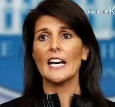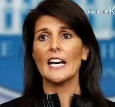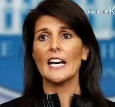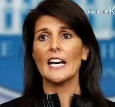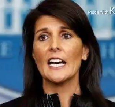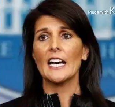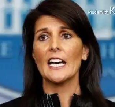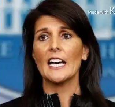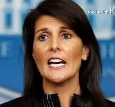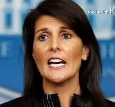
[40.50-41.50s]

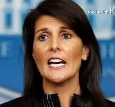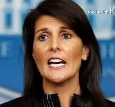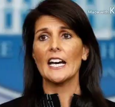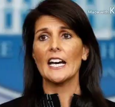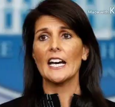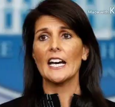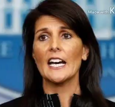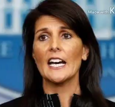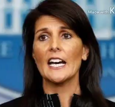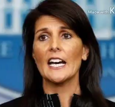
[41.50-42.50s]

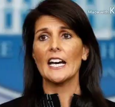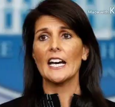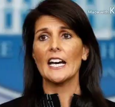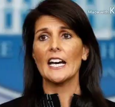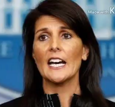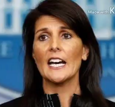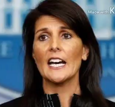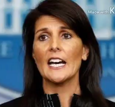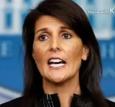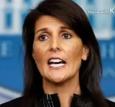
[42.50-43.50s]

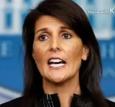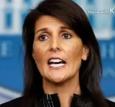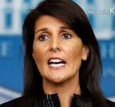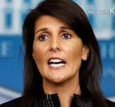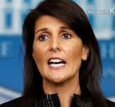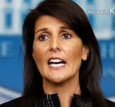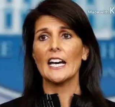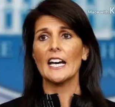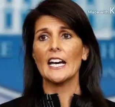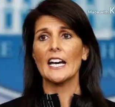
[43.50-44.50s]

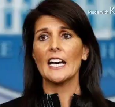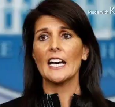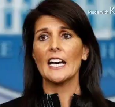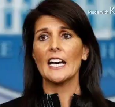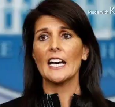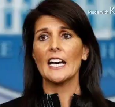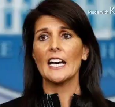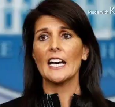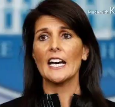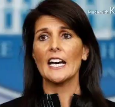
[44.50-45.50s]

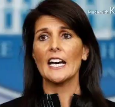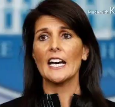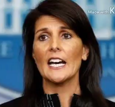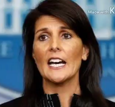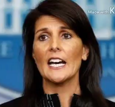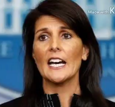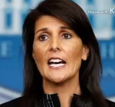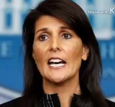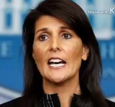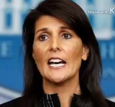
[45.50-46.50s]

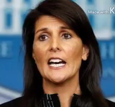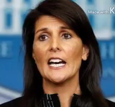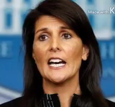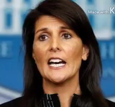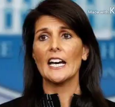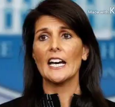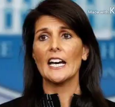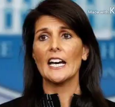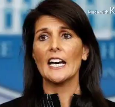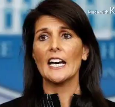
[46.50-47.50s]

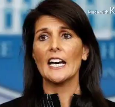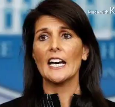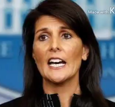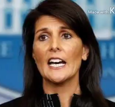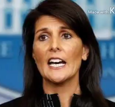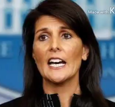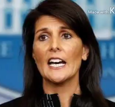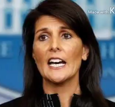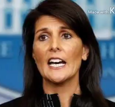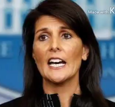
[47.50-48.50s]

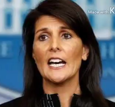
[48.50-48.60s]
[no speech]